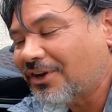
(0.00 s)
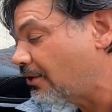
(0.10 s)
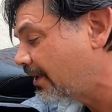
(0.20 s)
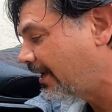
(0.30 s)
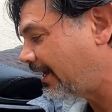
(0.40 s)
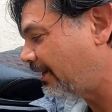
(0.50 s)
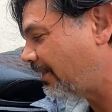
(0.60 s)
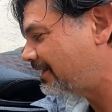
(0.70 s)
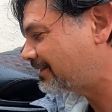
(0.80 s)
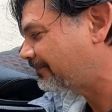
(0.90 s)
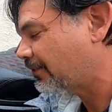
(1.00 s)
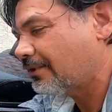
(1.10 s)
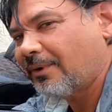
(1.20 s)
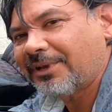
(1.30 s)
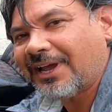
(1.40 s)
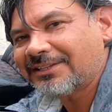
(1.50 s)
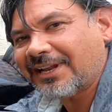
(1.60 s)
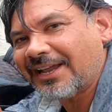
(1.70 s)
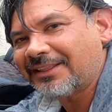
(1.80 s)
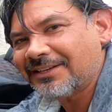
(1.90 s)
So, anyway, hope you guys
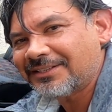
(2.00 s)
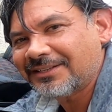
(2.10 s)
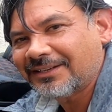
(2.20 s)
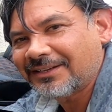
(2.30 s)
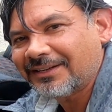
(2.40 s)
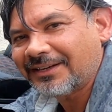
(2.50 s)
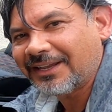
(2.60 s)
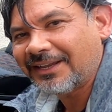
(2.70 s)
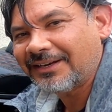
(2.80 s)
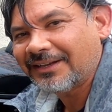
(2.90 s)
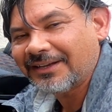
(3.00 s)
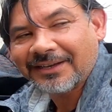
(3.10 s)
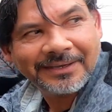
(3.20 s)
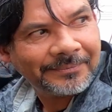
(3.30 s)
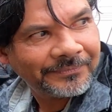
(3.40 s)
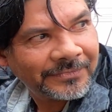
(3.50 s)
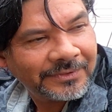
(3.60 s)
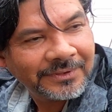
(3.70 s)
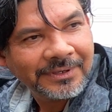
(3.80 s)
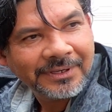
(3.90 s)
like this. Again, um,
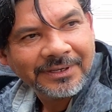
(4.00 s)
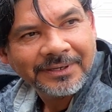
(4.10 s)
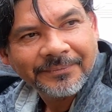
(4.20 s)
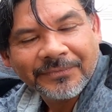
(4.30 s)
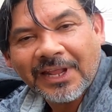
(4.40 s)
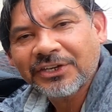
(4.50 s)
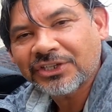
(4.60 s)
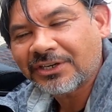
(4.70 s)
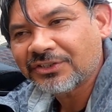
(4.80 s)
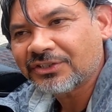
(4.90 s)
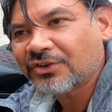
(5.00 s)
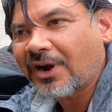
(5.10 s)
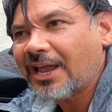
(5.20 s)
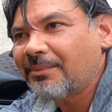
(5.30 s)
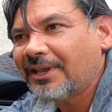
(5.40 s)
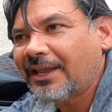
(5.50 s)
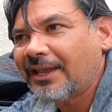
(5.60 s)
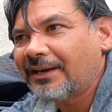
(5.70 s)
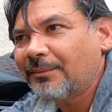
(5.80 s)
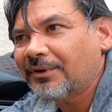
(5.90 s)
like, share, and subscribe.
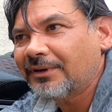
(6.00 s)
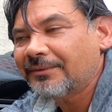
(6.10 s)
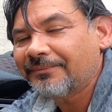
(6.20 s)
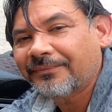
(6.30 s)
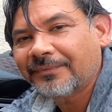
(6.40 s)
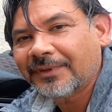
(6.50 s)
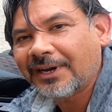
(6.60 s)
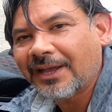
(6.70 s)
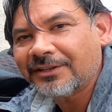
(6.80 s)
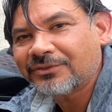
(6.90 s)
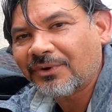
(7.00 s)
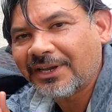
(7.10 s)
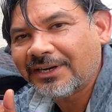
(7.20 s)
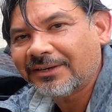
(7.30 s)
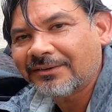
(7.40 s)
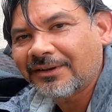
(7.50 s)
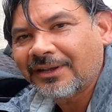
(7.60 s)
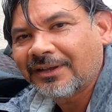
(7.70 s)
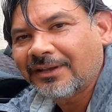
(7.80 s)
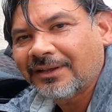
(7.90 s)
And I'm going to get out of this rain and
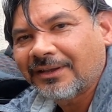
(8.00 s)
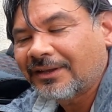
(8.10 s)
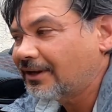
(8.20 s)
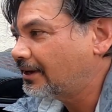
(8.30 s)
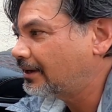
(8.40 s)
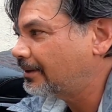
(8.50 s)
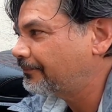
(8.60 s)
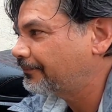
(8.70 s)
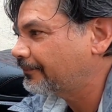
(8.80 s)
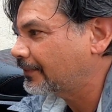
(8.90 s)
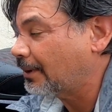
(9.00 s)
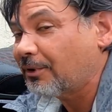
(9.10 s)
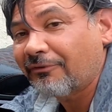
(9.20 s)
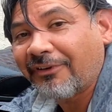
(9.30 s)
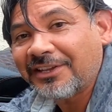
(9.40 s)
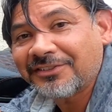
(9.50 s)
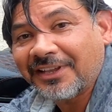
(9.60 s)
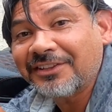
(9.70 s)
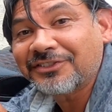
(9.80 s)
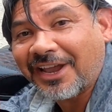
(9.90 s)
um, I'm going to face
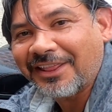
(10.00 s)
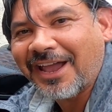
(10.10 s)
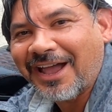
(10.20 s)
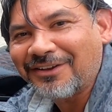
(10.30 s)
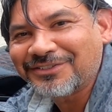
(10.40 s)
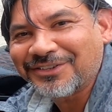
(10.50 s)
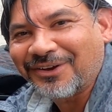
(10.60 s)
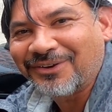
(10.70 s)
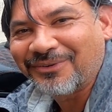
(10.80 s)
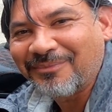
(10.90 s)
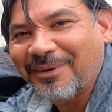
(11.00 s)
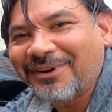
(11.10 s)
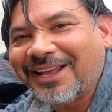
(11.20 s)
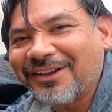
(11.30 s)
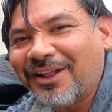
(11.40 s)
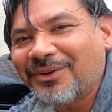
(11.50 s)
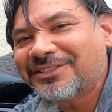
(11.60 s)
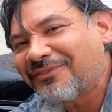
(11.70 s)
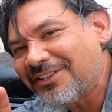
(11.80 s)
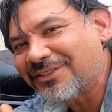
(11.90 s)
inside the house. So, remember, like
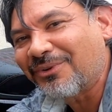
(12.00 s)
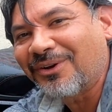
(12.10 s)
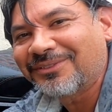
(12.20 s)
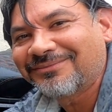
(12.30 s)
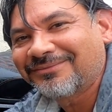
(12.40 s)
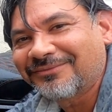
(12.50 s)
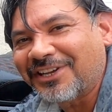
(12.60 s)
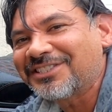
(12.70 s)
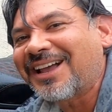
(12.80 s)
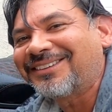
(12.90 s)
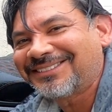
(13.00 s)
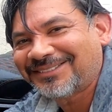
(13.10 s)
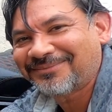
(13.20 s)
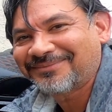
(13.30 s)
always, face the road, face out.